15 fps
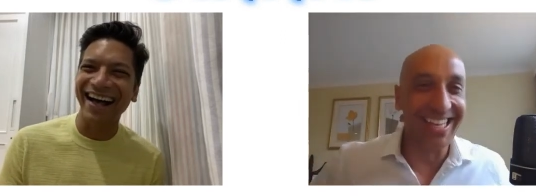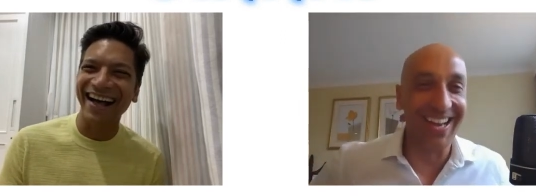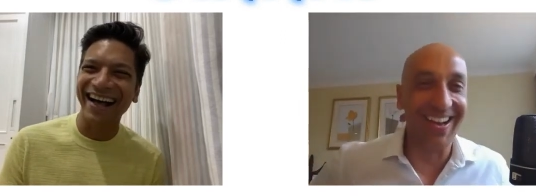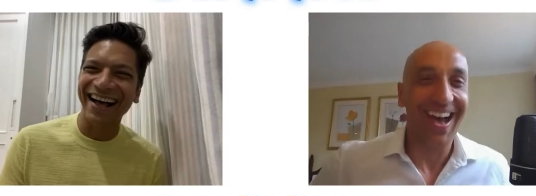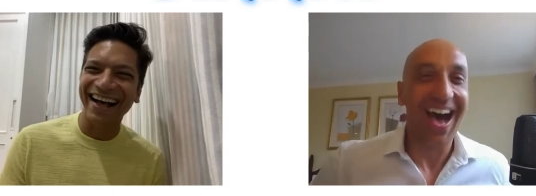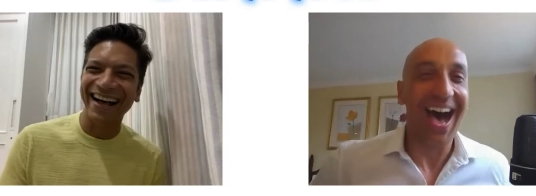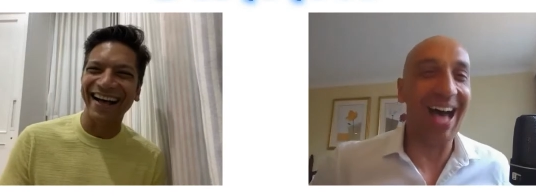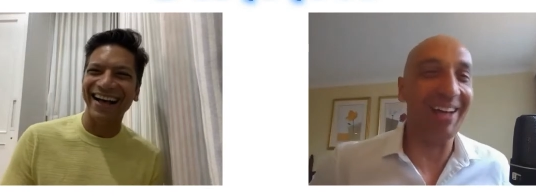
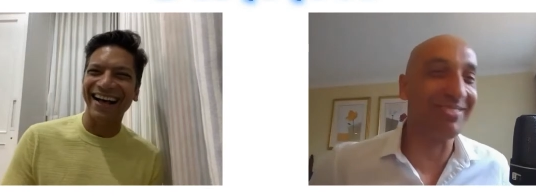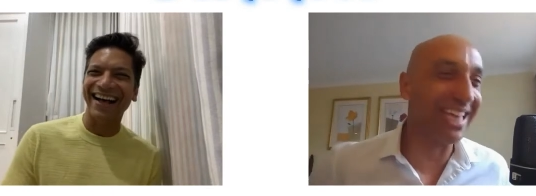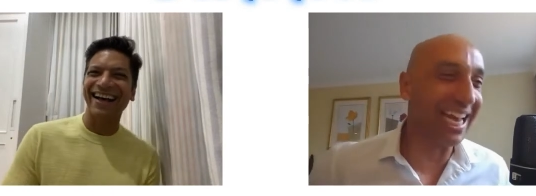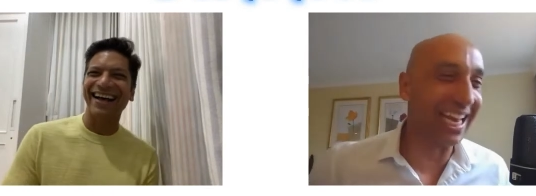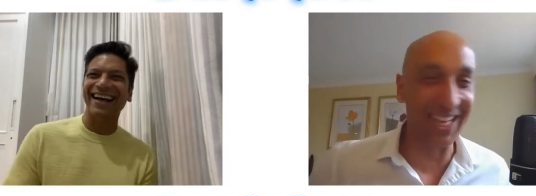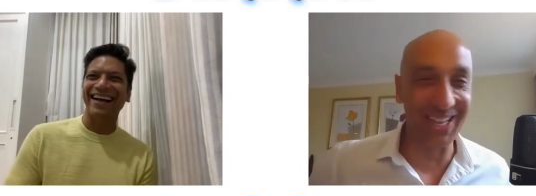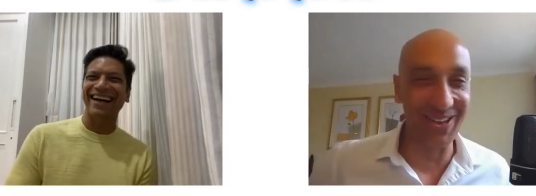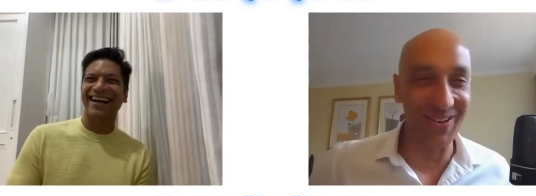Speaker 1: so I'm
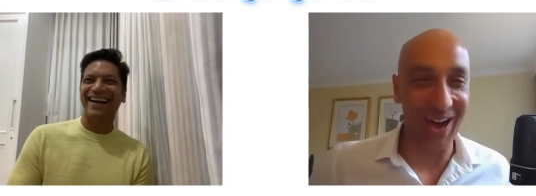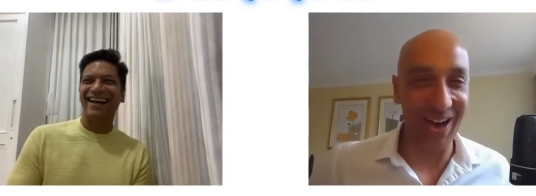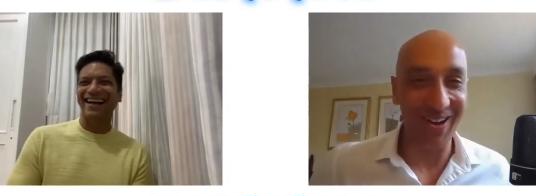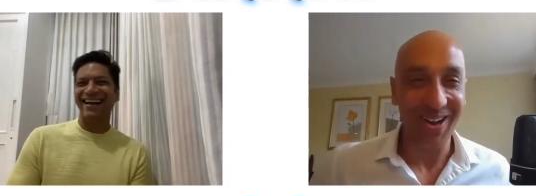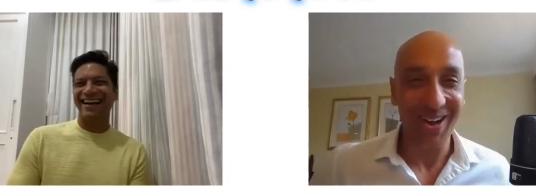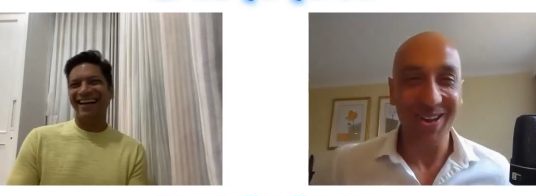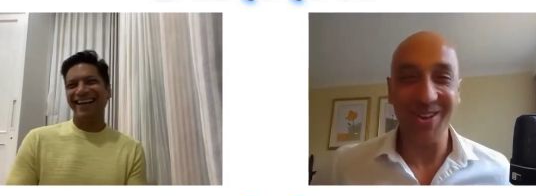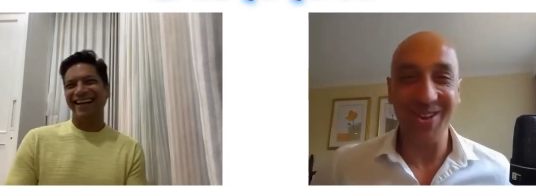checking you
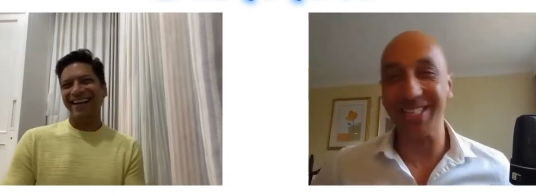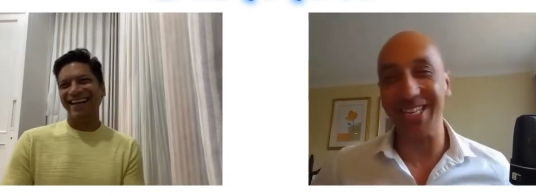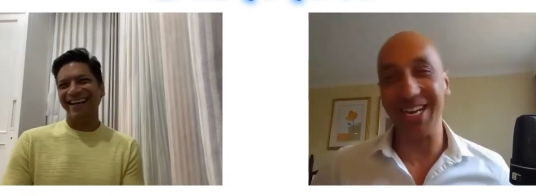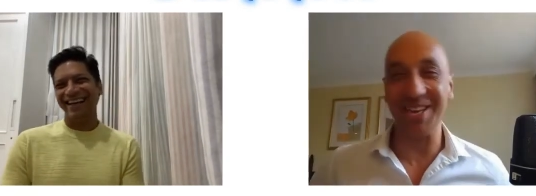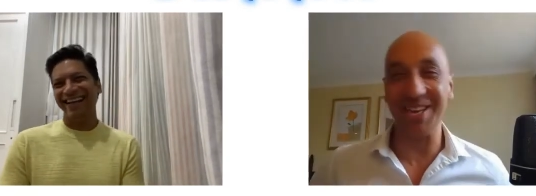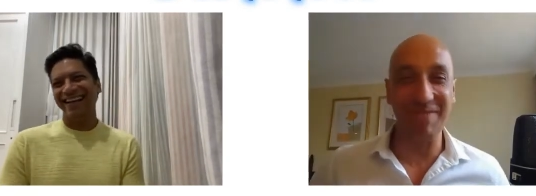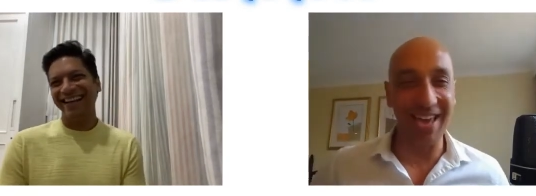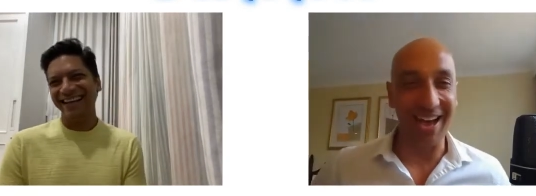out. You're
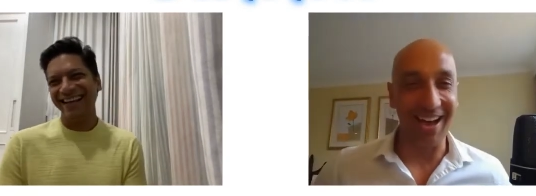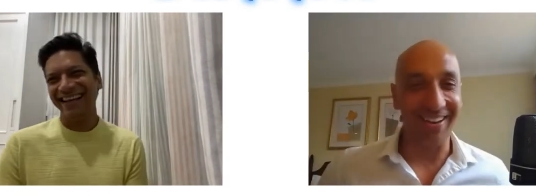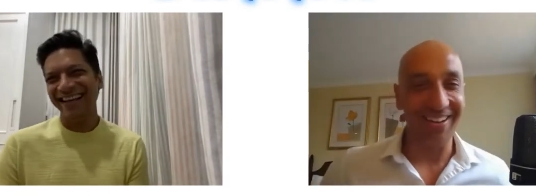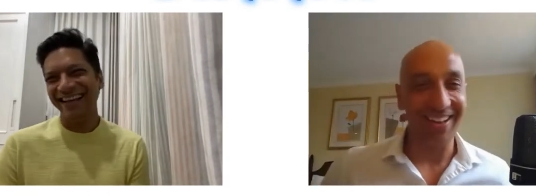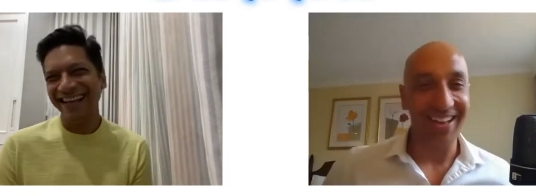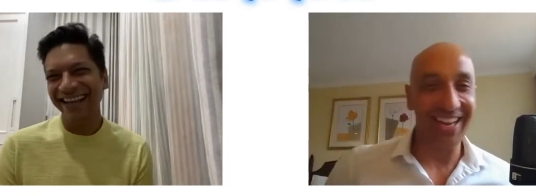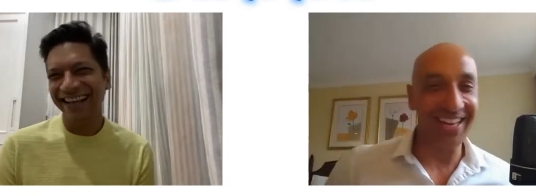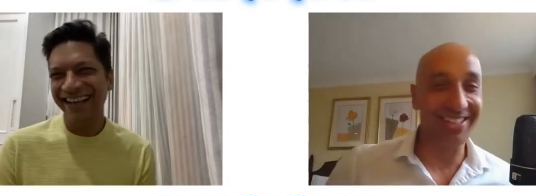checking me
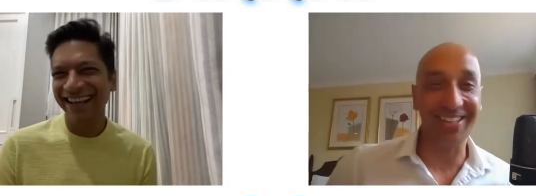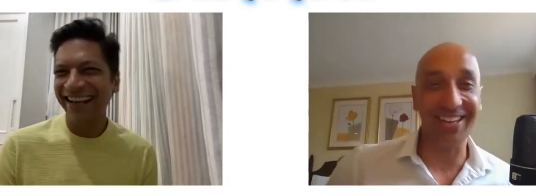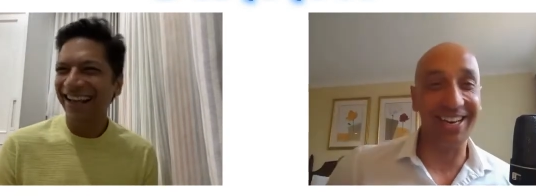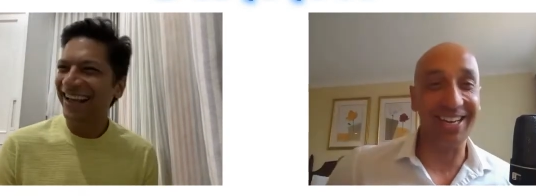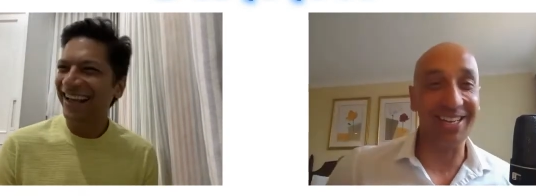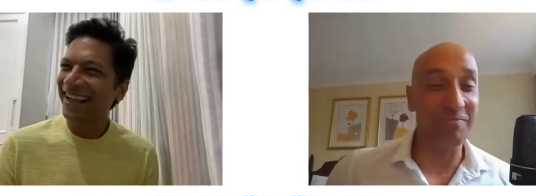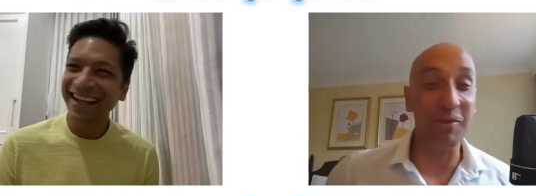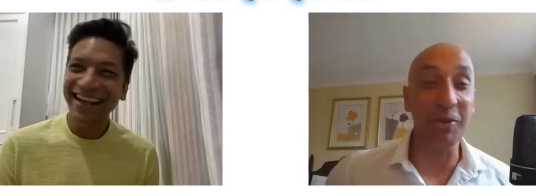out. It's
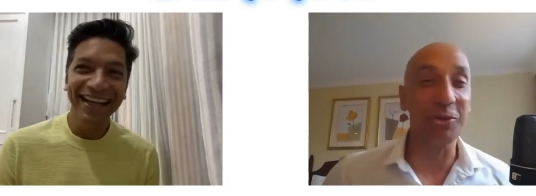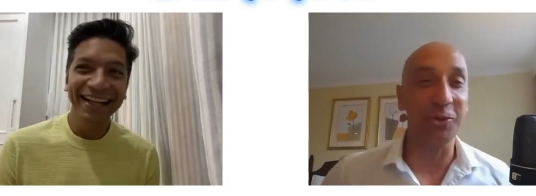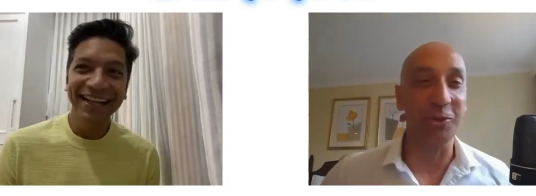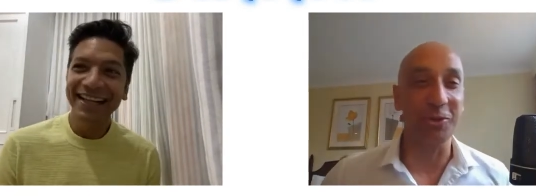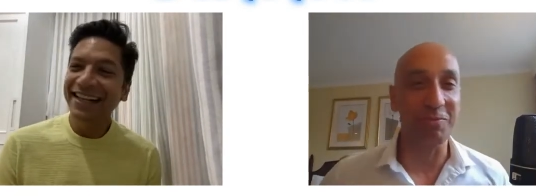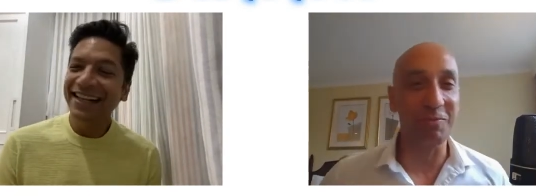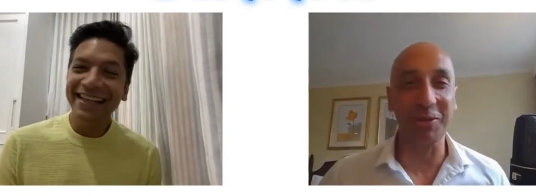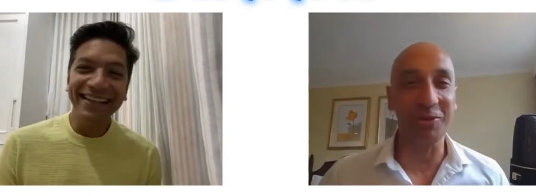good. It's
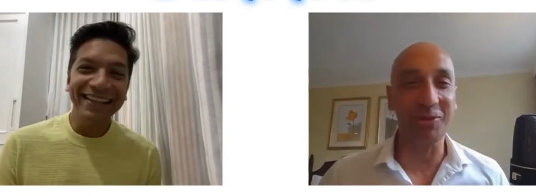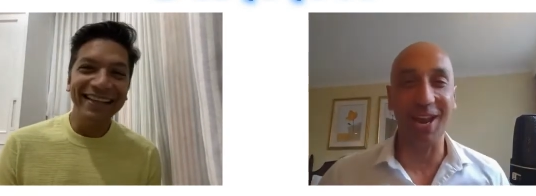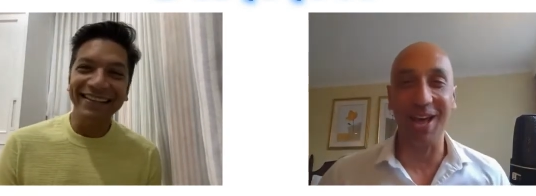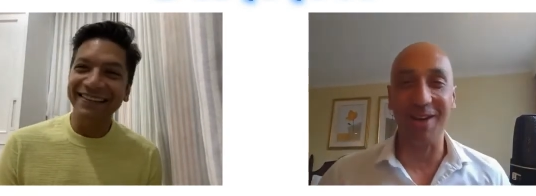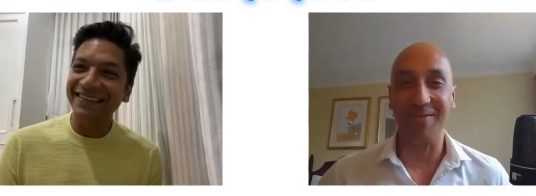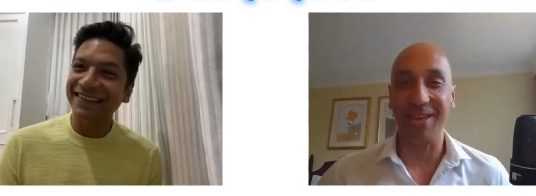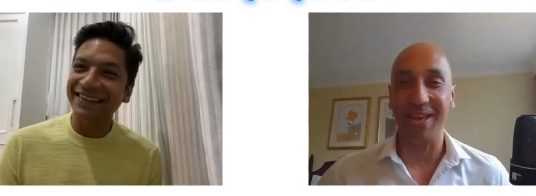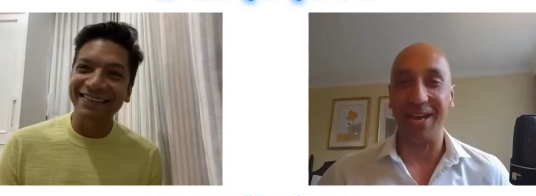mutual. It's mutual
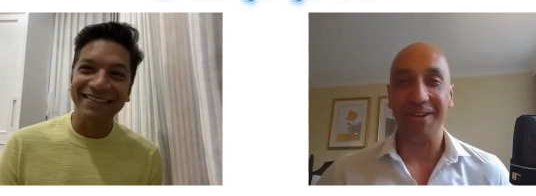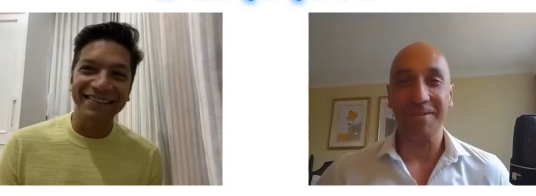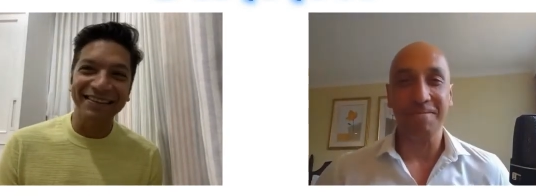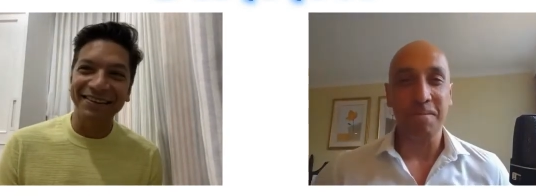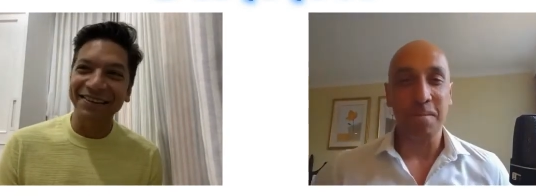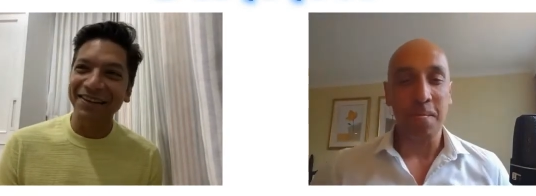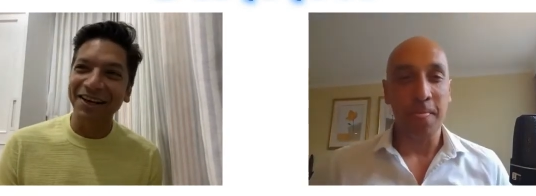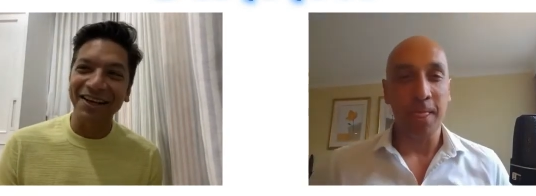this love. This
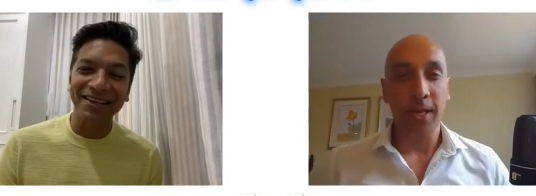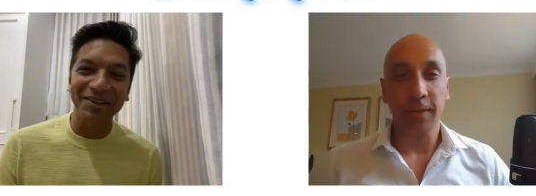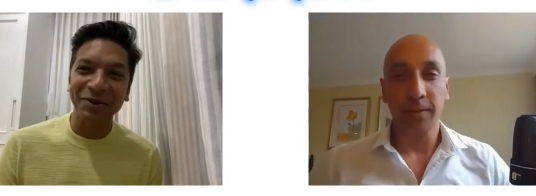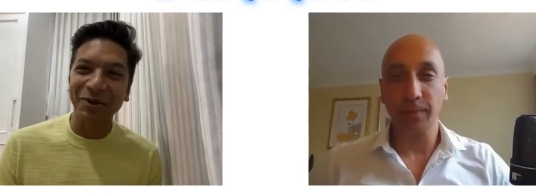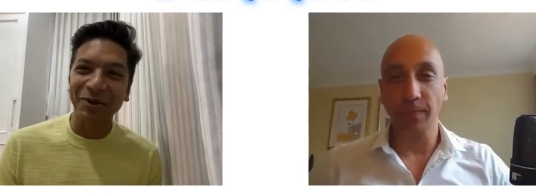is not